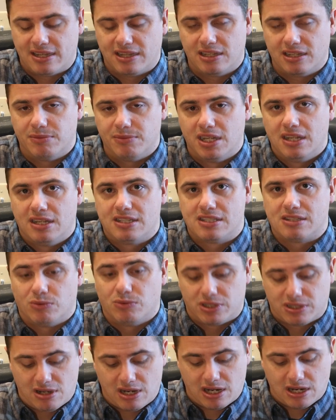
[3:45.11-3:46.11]
to them, so
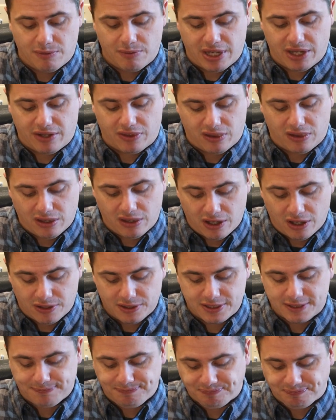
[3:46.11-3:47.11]
we'll talk about
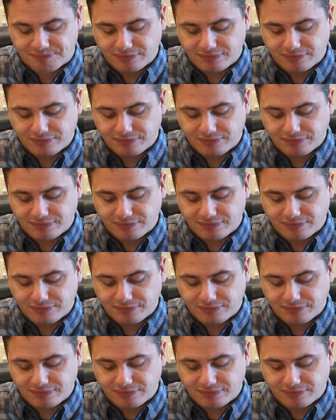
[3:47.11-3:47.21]
those.